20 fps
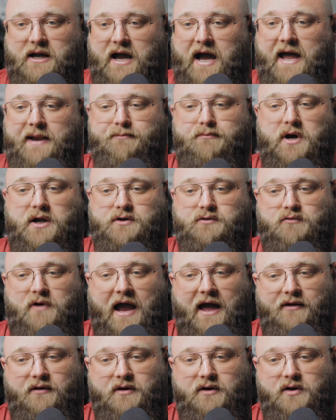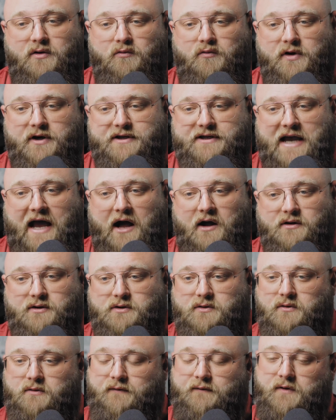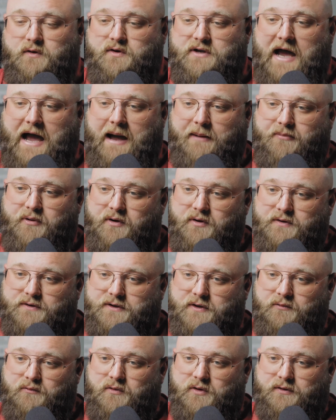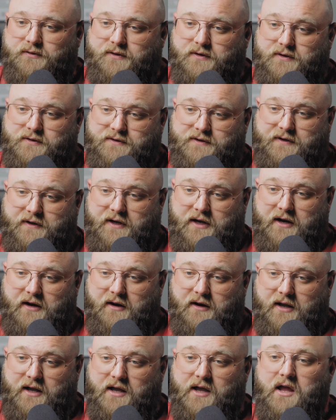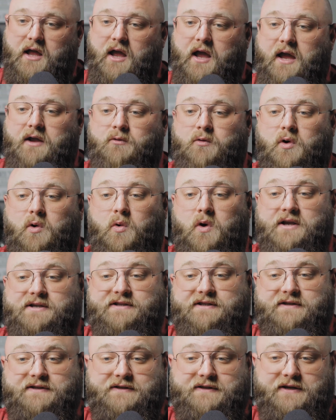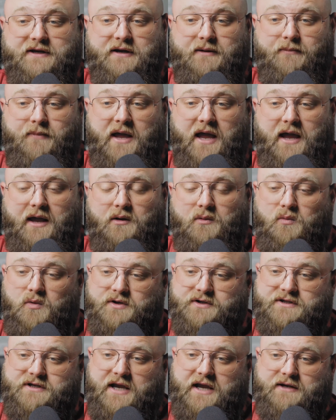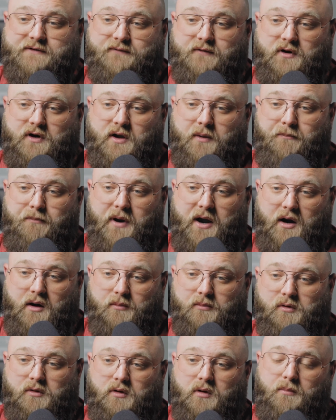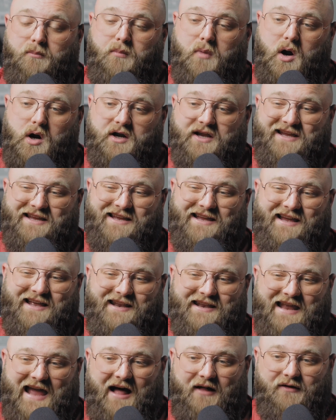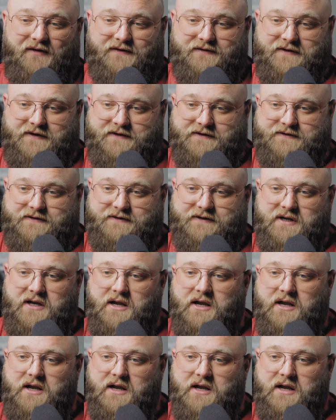I'd much rather you reach out to a few top producing realtors in the area and request a CMA, which stands for Comparable Market Analysis.